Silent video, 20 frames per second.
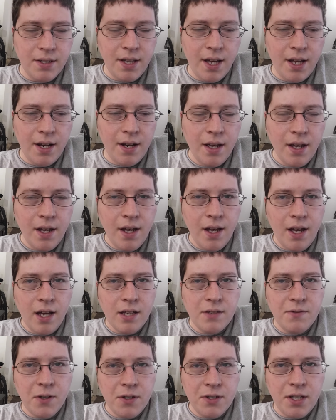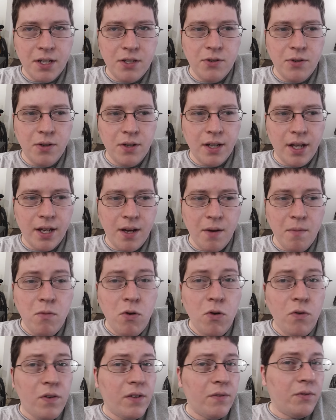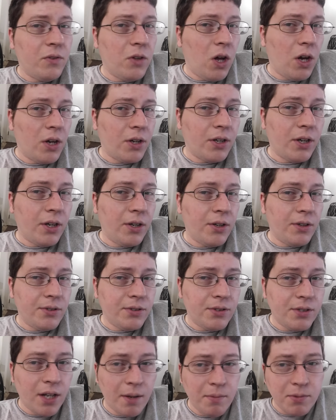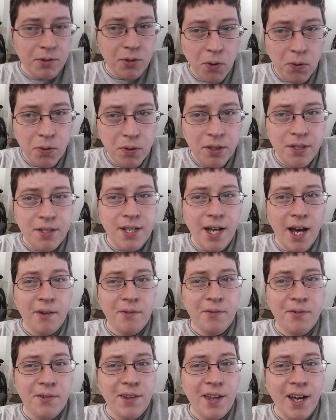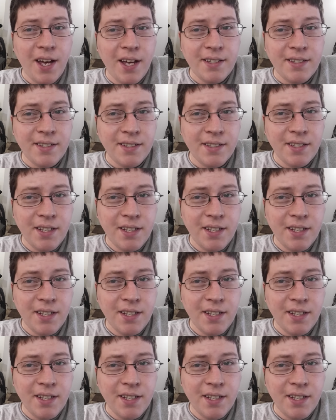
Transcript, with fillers: And then as far as like doing like a moving vlog goes, I'm totally down for that.